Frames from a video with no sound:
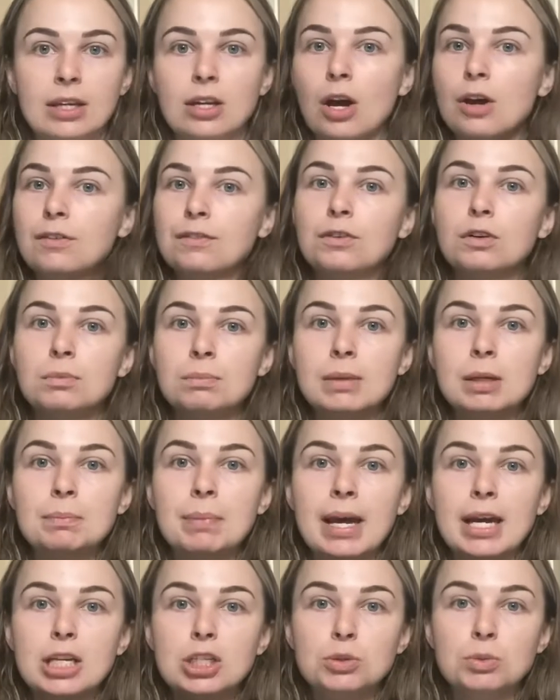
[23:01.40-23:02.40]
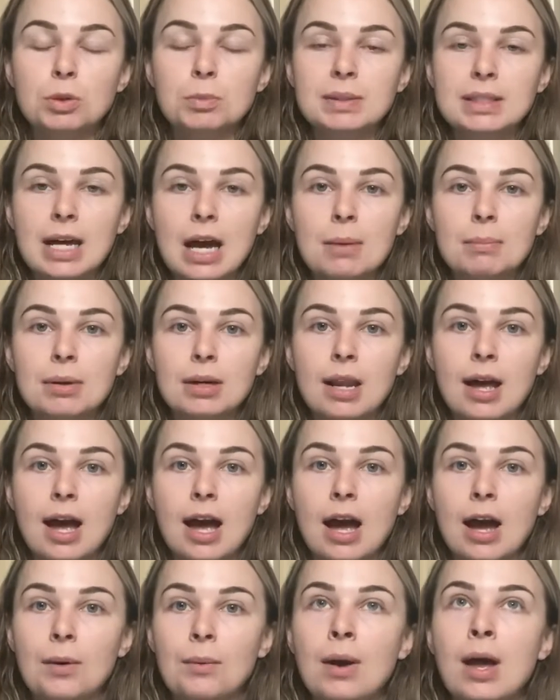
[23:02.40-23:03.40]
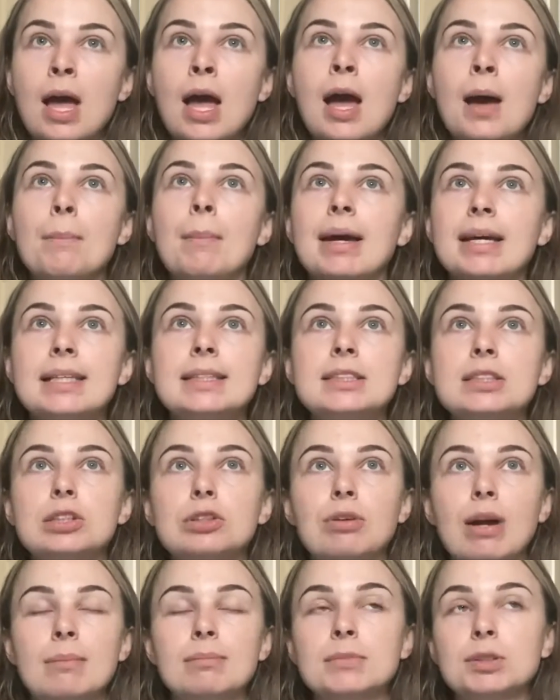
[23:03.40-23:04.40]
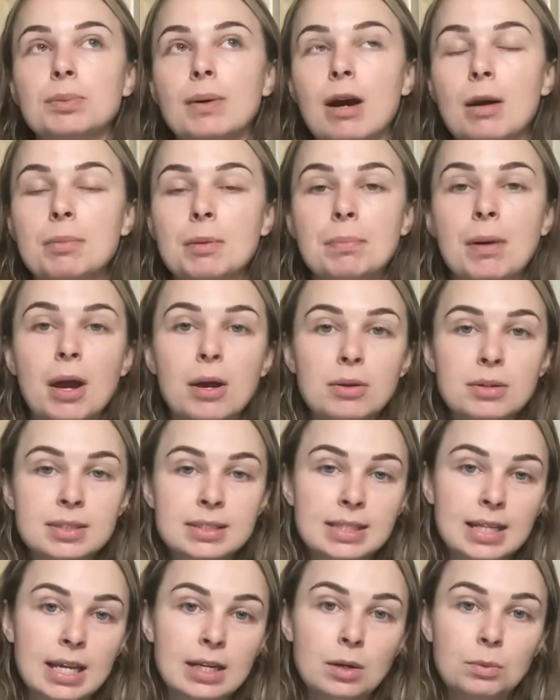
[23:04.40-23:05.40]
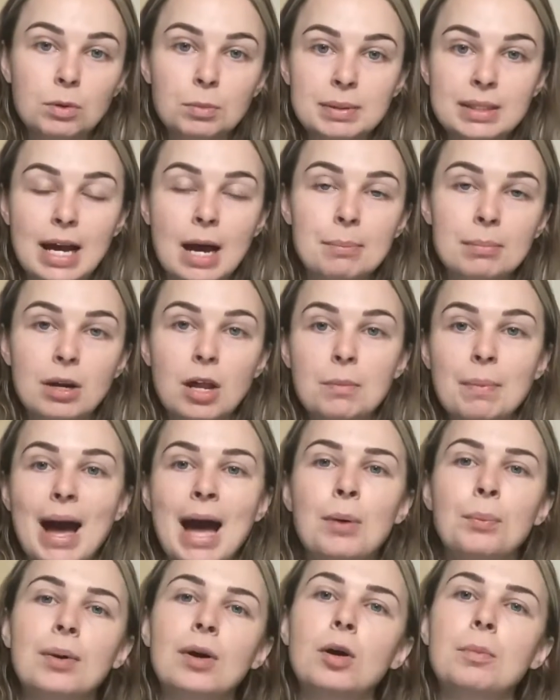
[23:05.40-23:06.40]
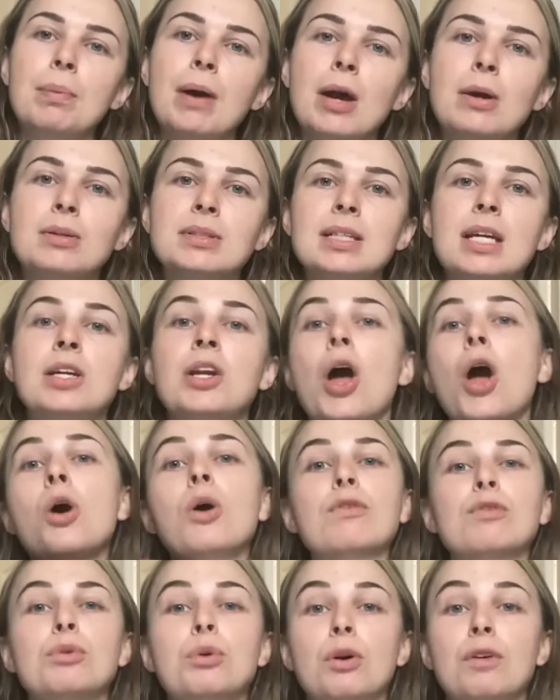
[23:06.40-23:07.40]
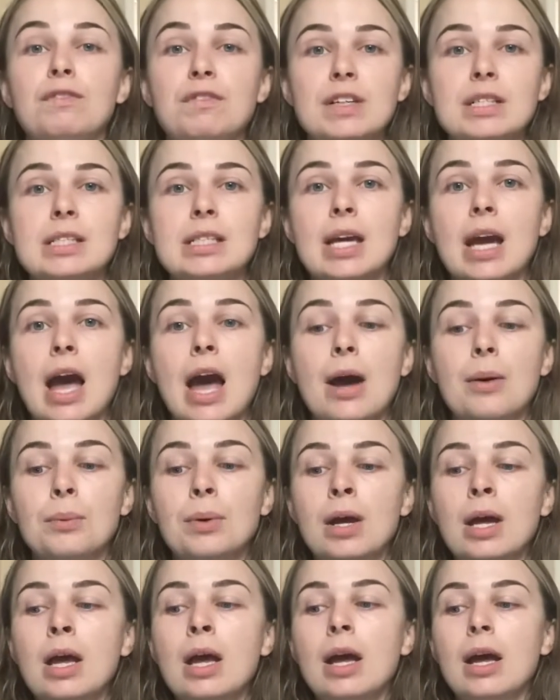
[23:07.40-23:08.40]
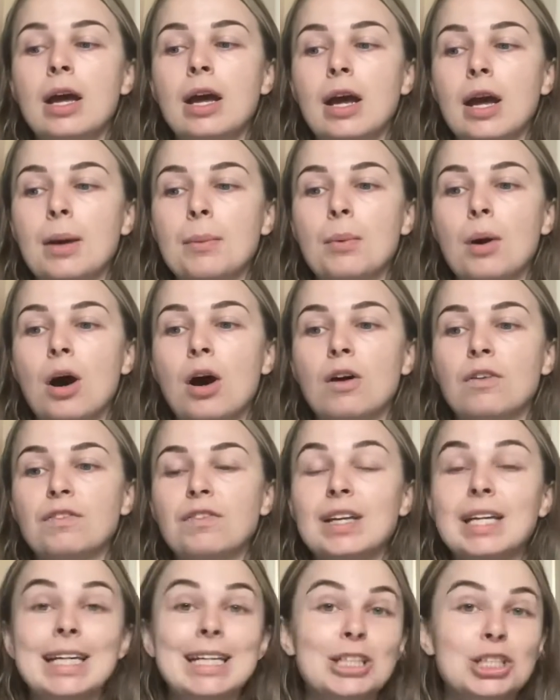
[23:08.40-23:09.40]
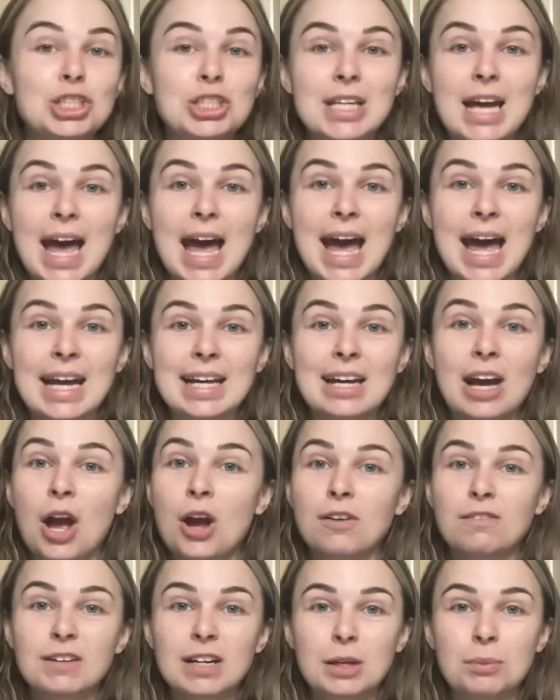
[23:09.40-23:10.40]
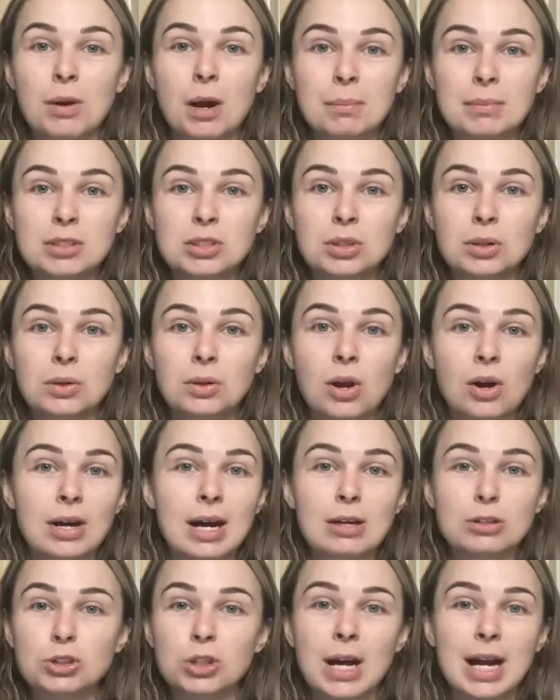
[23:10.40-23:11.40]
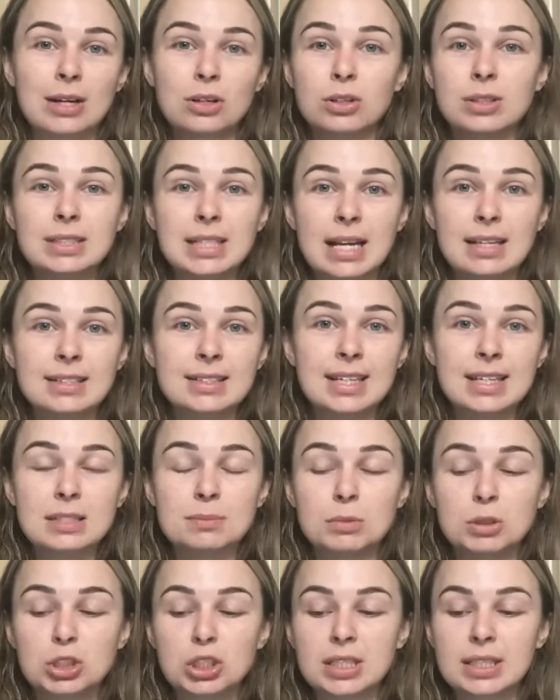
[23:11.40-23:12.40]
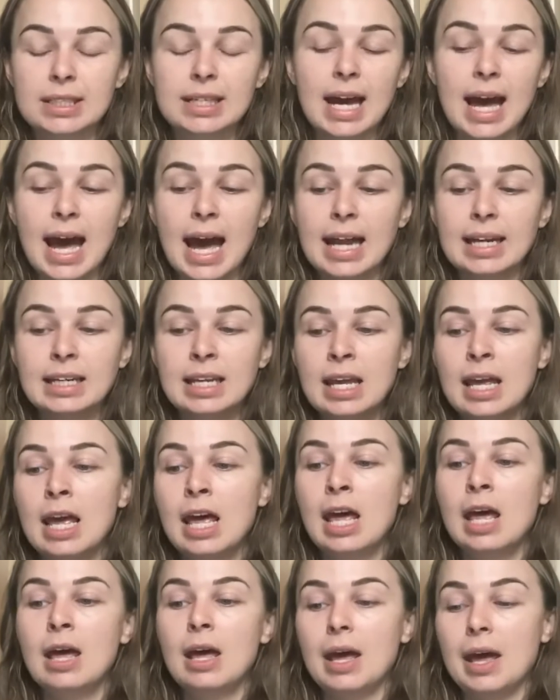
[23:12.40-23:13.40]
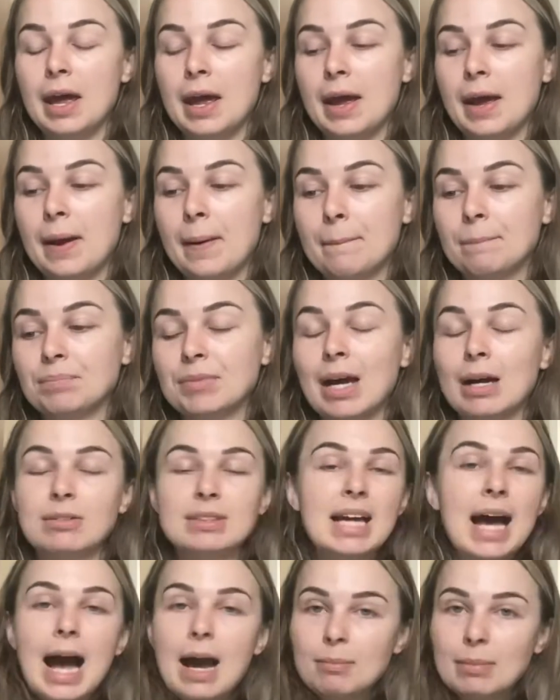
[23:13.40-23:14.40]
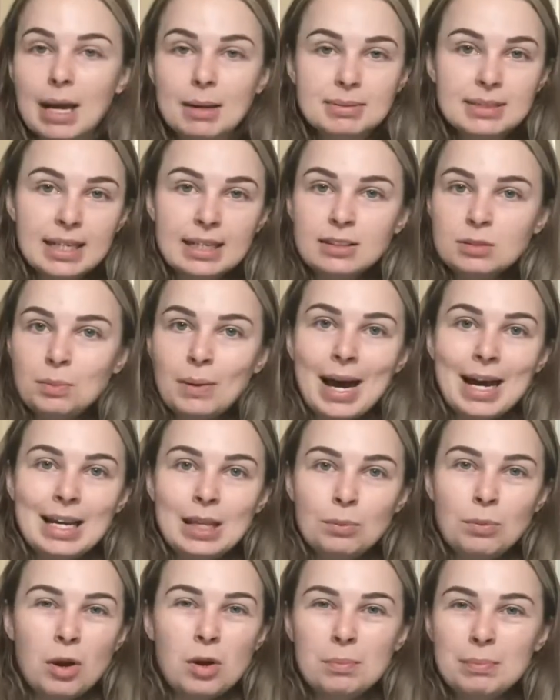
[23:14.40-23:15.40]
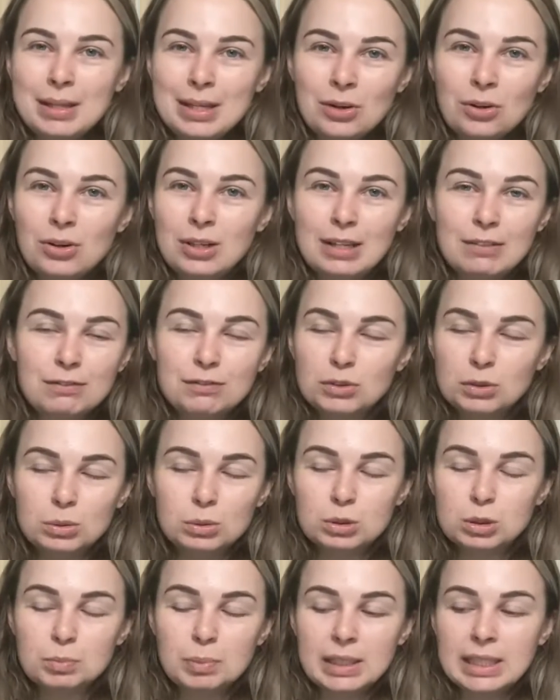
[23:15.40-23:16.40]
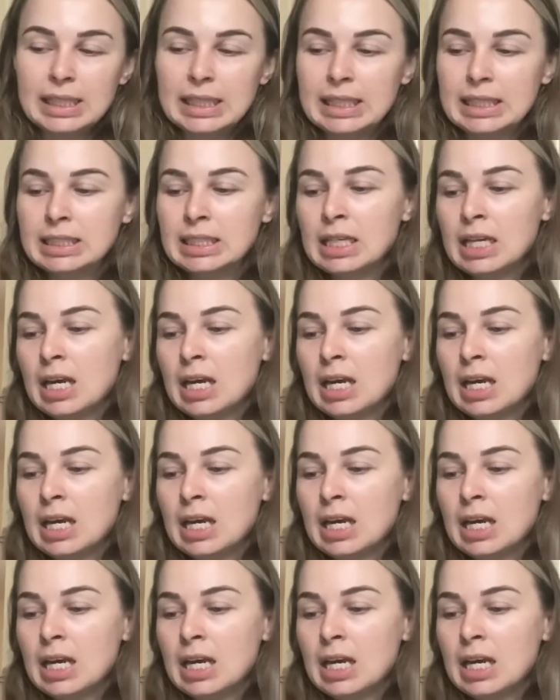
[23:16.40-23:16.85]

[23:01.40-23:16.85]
GoFundMe page will be down below. My Instagrams, where I'll be posting, will be down below. But I will post an overall video of each day. Hopefully it won't be too long. I'll try and condense it as much as I can. I'll time lapse it as well. It won't be all in full speed,